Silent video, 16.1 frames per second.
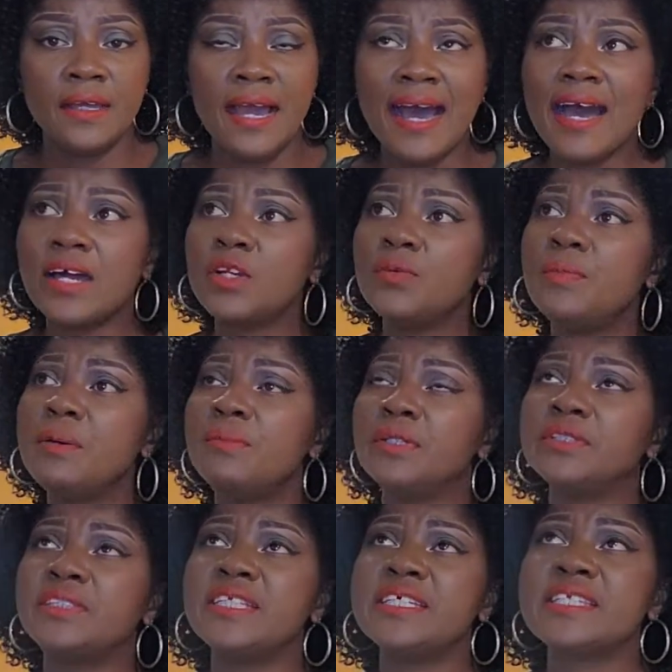I
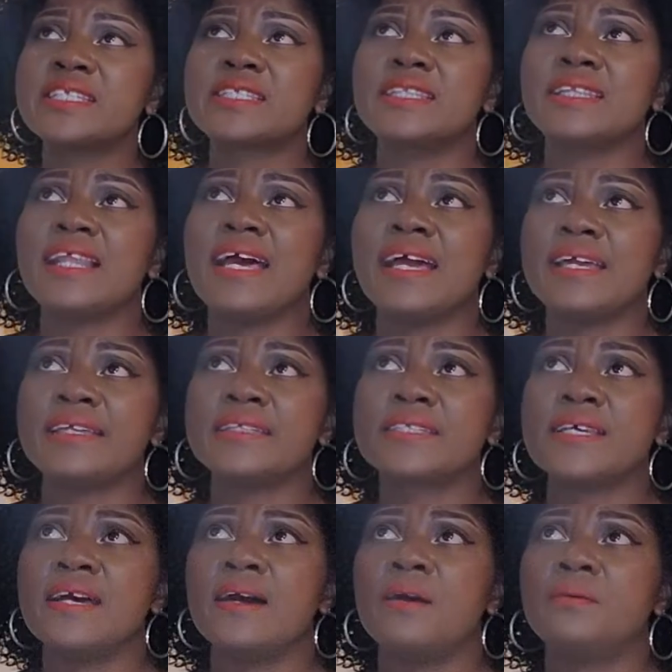remember this night.
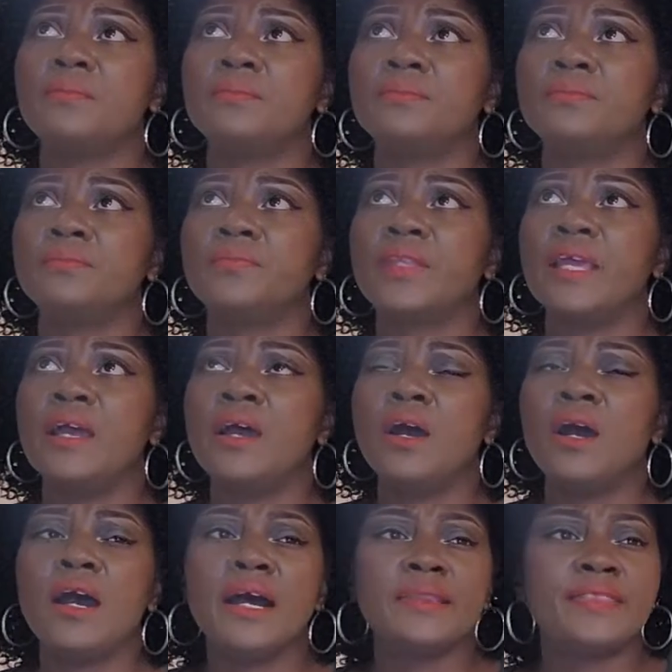
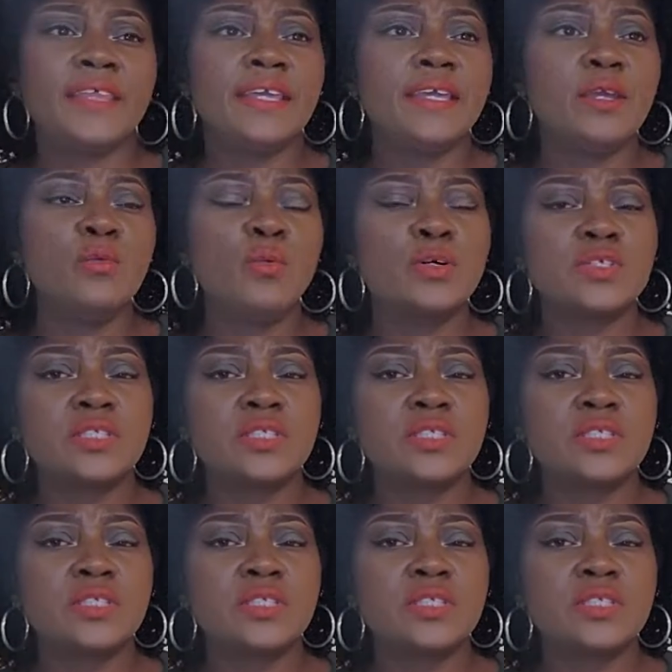It